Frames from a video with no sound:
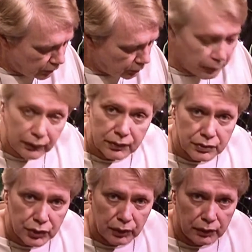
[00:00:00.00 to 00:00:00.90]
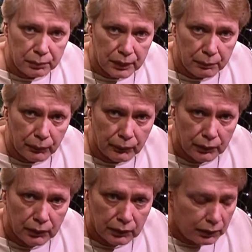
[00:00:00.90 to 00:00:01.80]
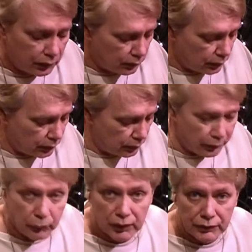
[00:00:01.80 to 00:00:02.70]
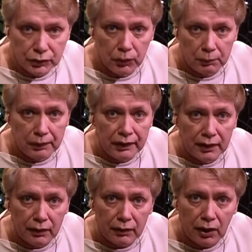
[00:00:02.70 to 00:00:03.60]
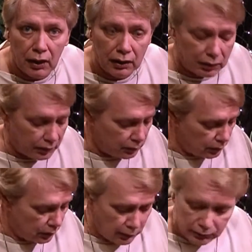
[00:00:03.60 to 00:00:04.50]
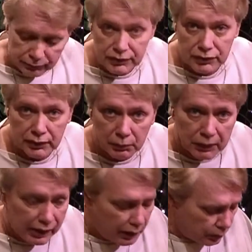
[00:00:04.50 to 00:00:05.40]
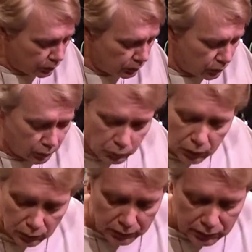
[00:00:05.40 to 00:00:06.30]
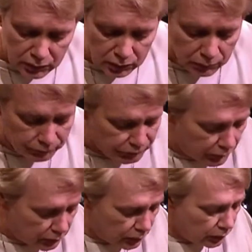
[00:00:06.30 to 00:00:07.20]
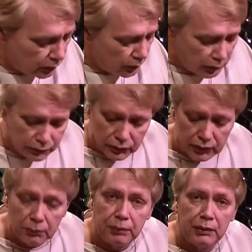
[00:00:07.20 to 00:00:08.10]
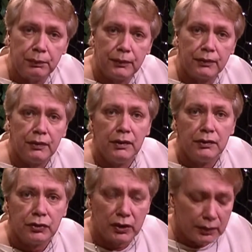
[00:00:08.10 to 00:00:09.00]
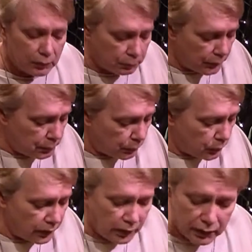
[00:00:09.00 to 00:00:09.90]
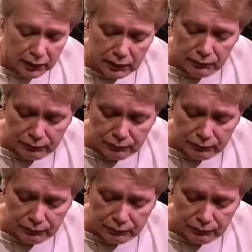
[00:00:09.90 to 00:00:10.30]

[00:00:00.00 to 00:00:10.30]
Because you're good people. Otherwise you wouldn't be here on visiting me doing what we do, right? You're good people. Try to help people where you can.